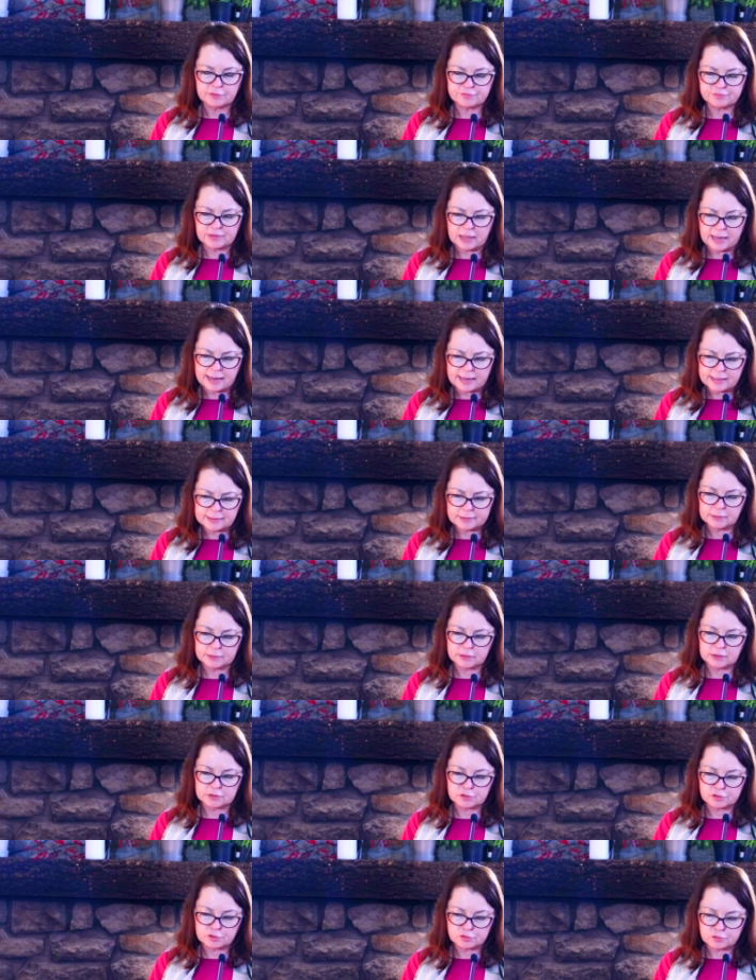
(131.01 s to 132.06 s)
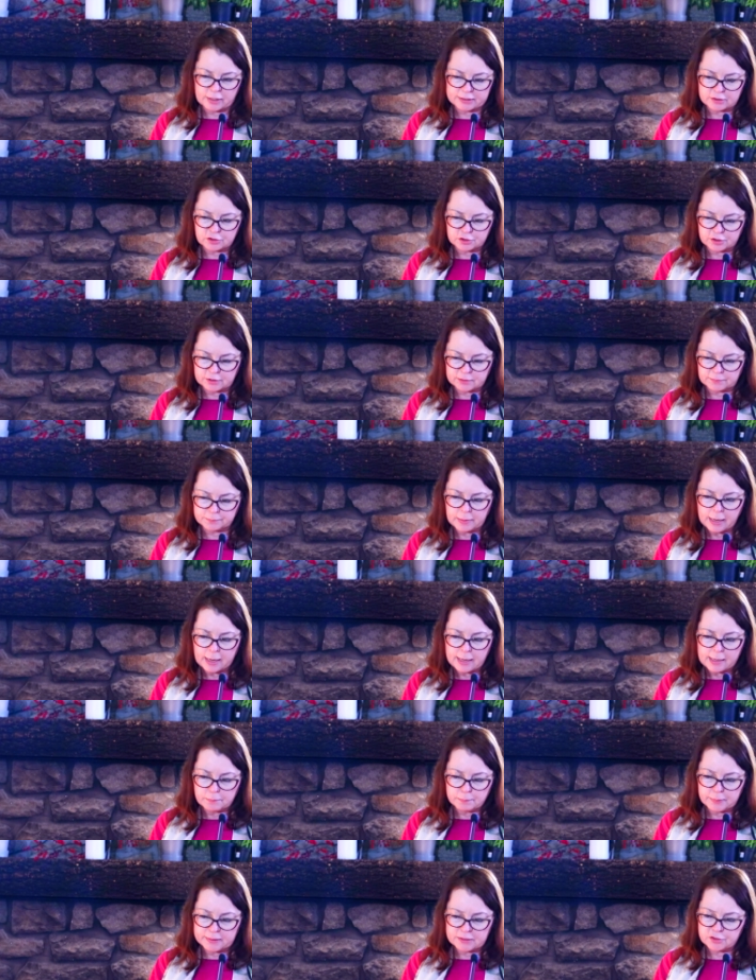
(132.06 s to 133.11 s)
Flock, Construction,
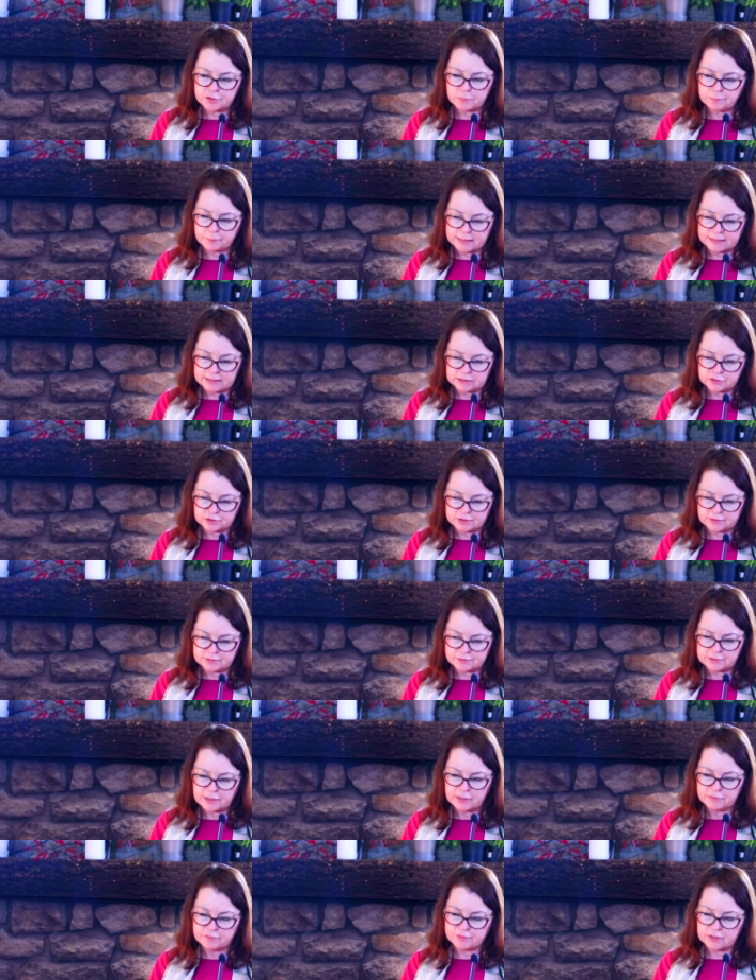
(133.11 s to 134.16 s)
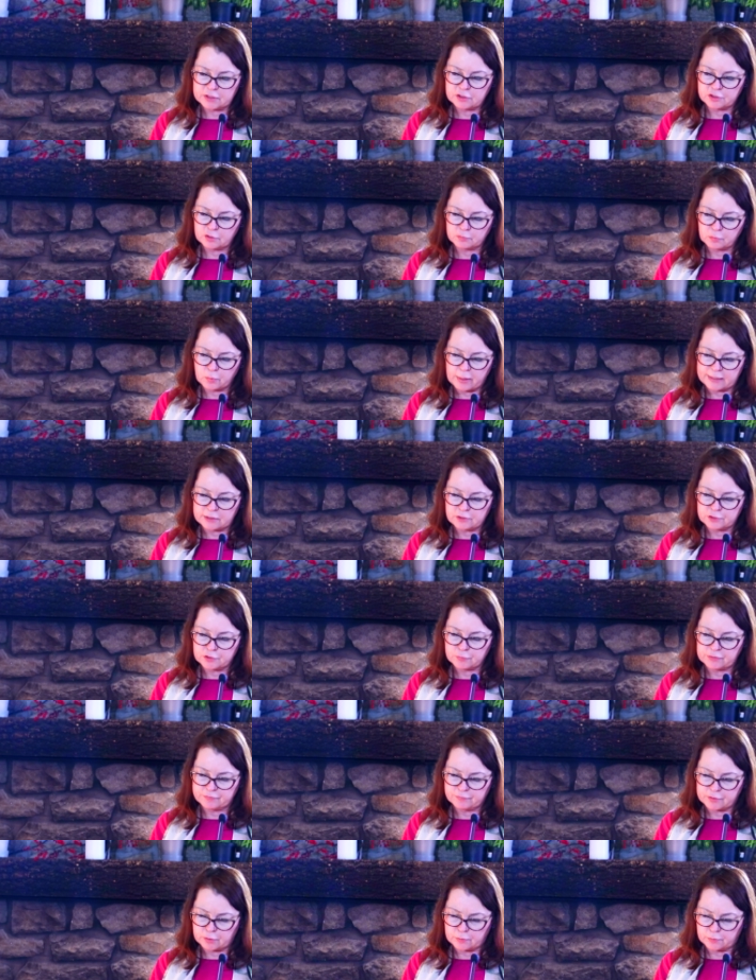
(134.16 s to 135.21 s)
Pigeon Pages, Fiction Writers
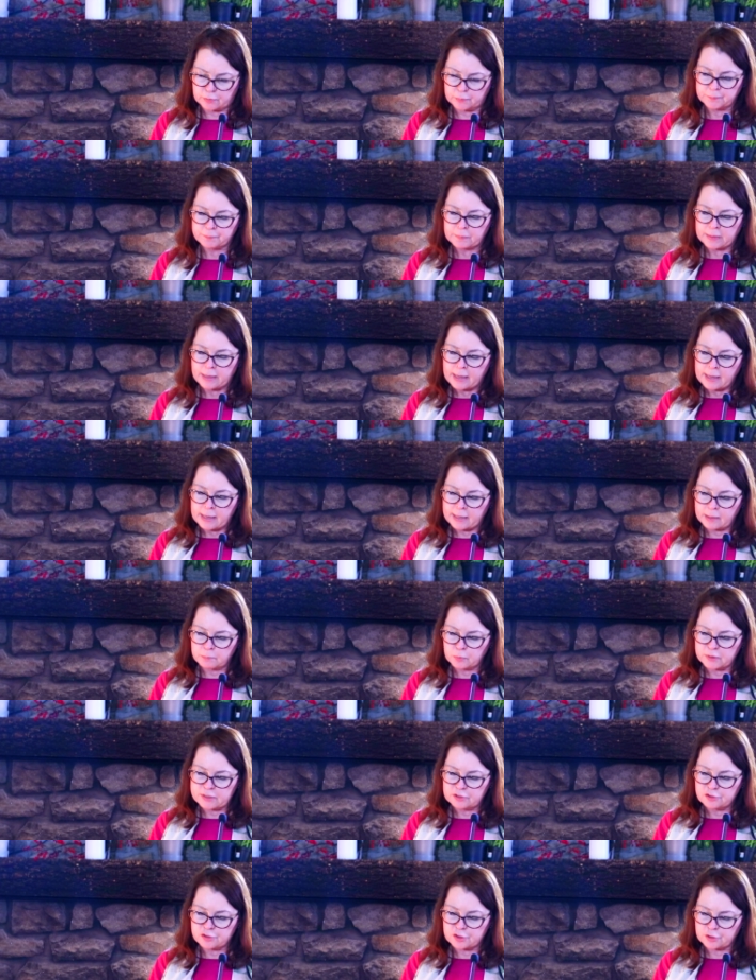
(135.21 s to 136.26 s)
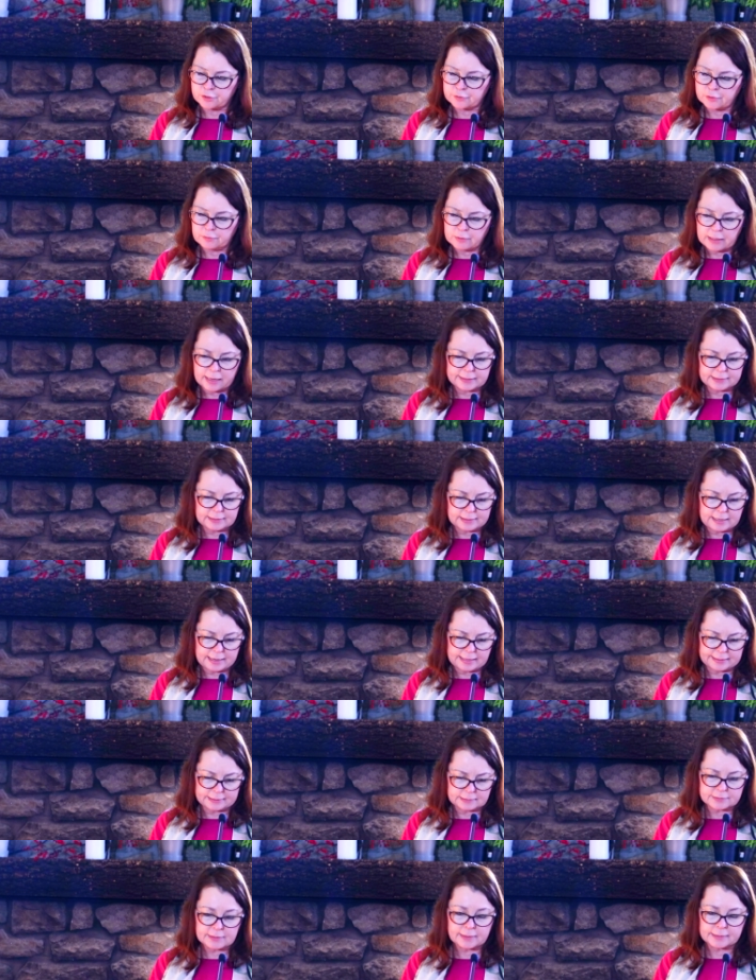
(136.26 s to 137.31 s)
Review, Emrys Journal
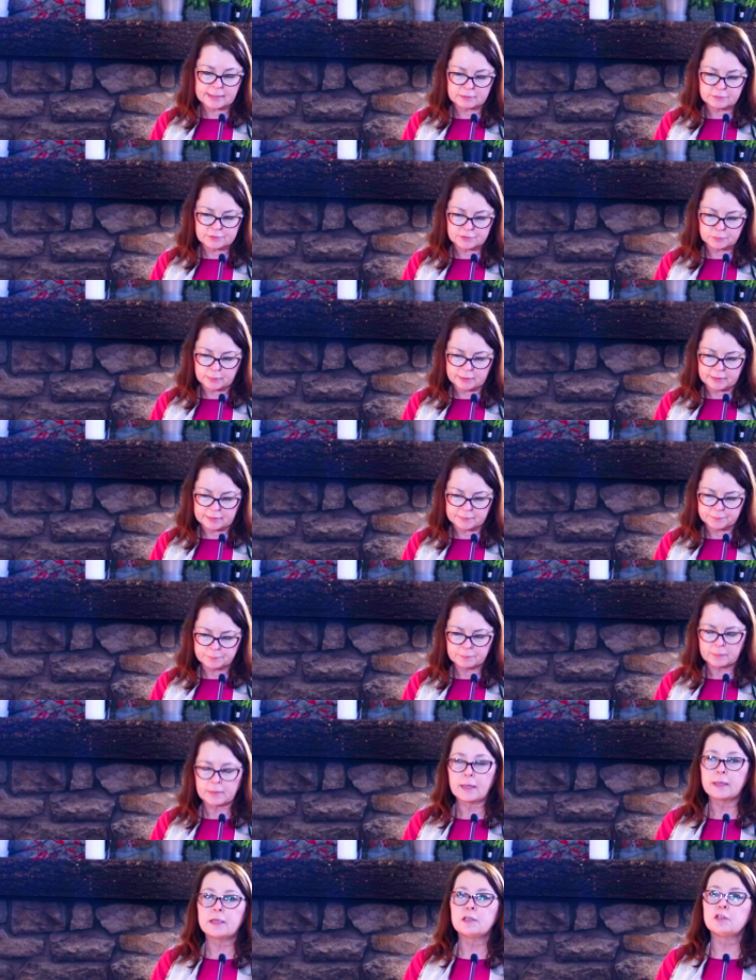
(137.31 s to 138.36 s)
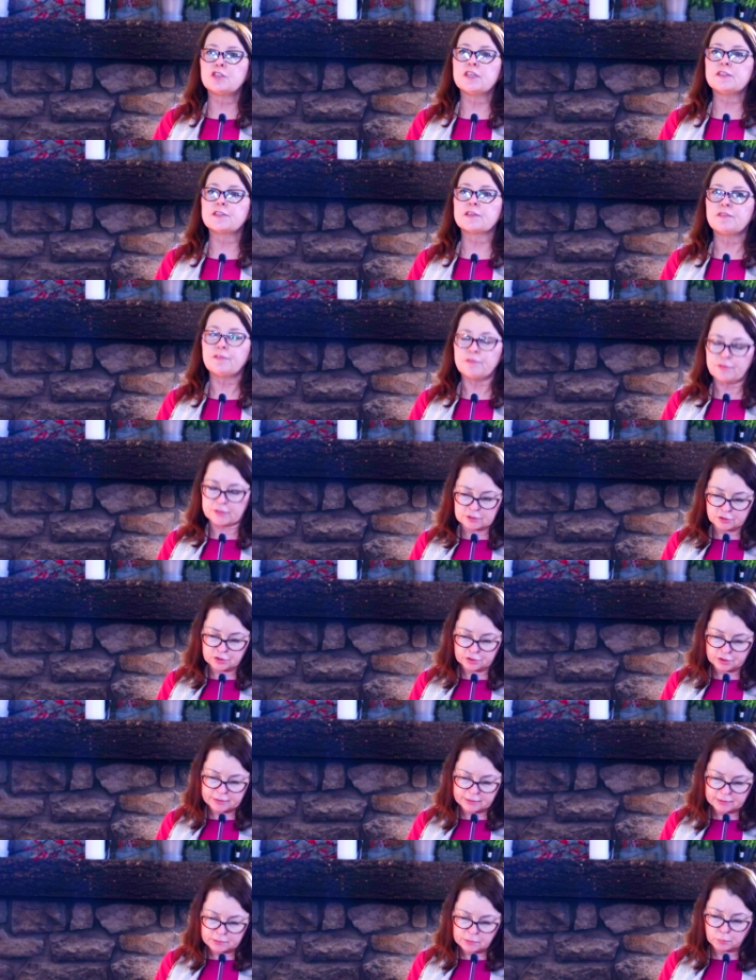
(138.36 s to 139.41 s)
Online, and elsewhere. She's a
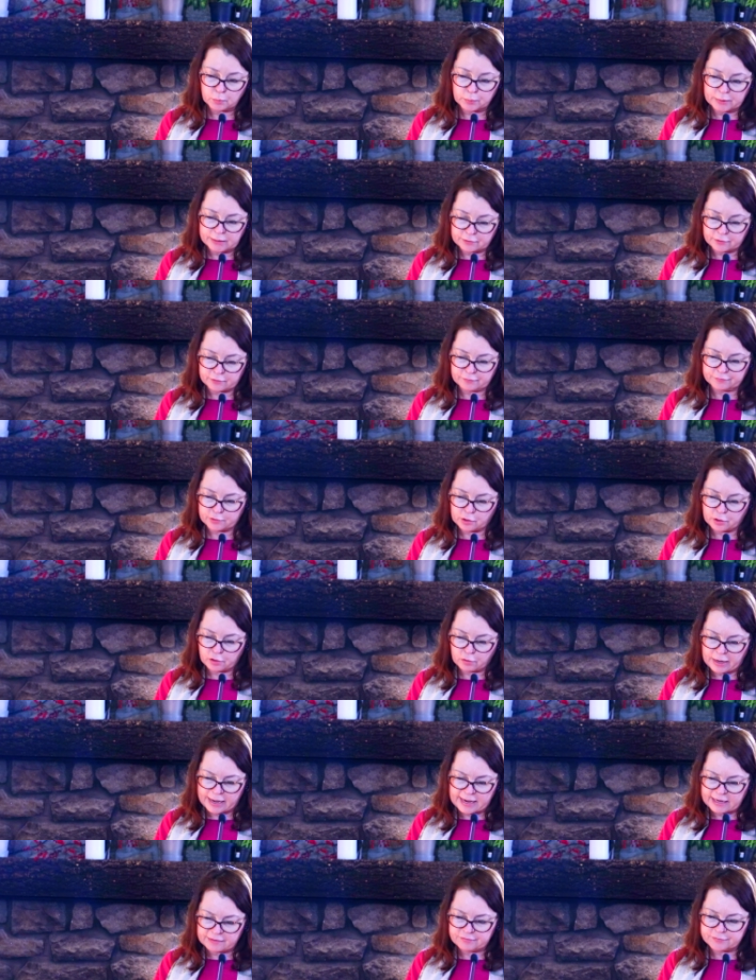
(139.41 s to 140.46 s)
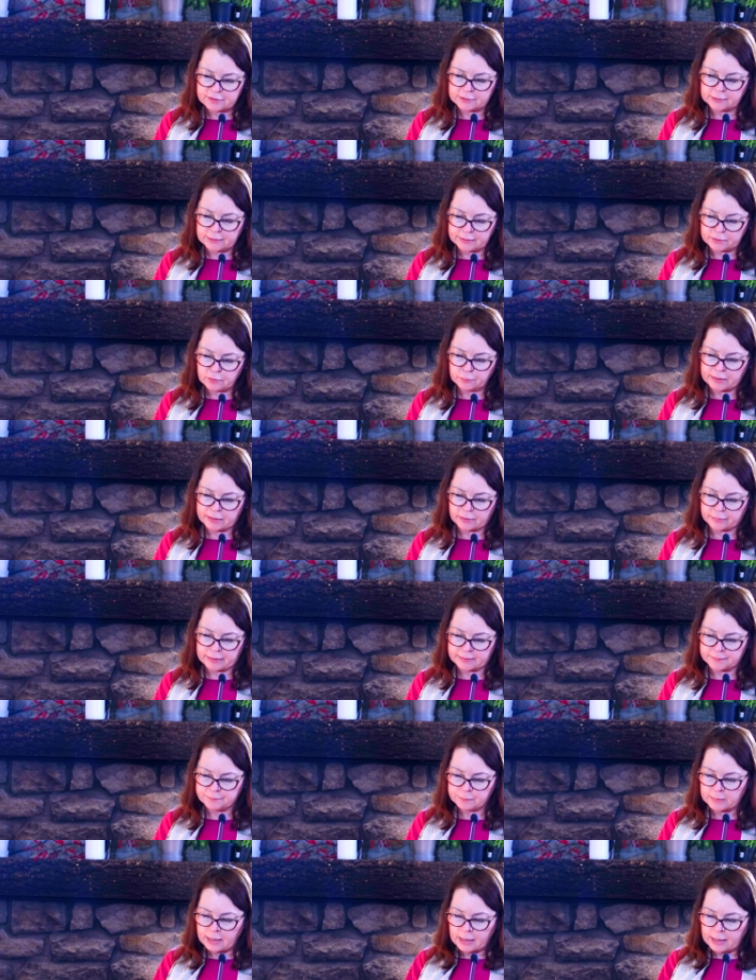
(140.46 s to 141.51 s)
fiction reader for Craft
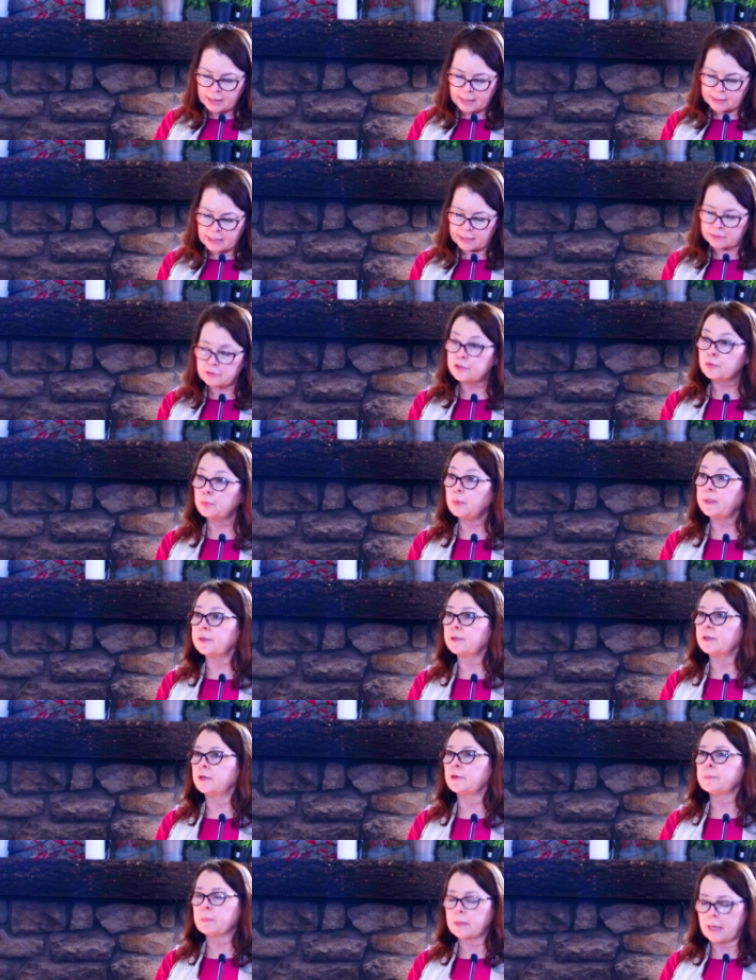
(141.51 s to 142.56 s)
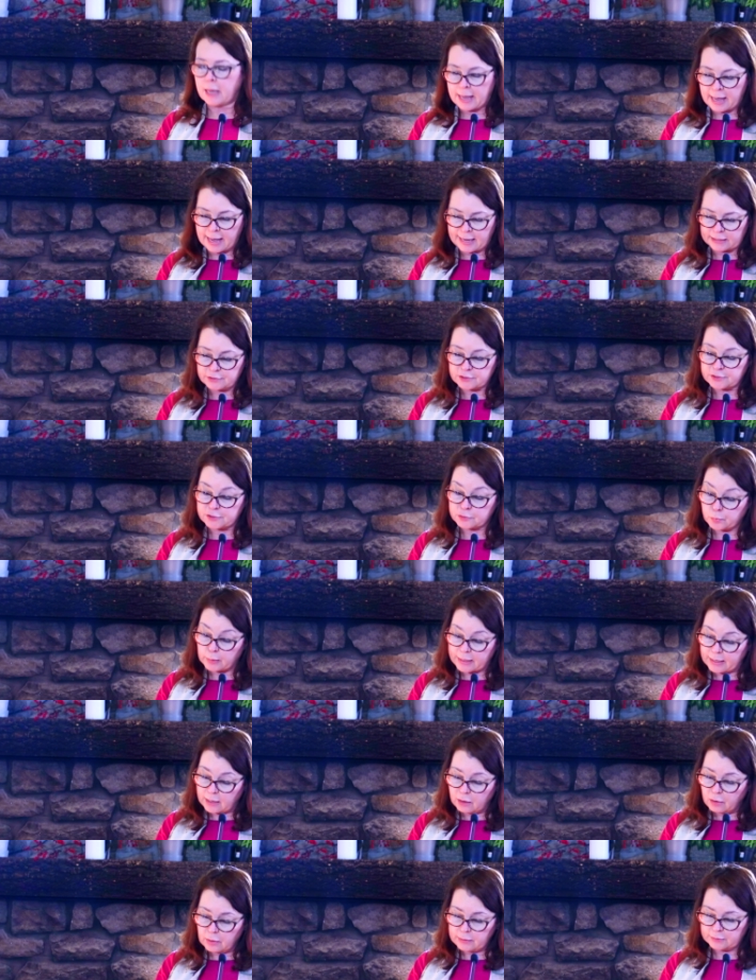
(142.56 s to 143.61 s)
Literary and on Twitter at
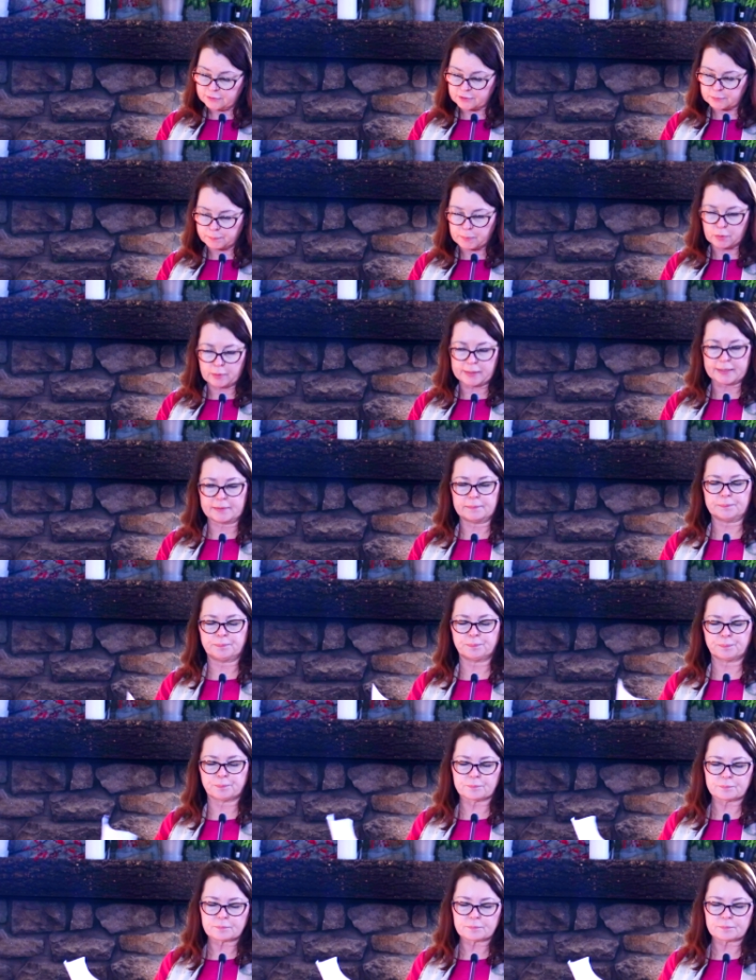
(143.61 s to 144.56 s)
Swell Spoken.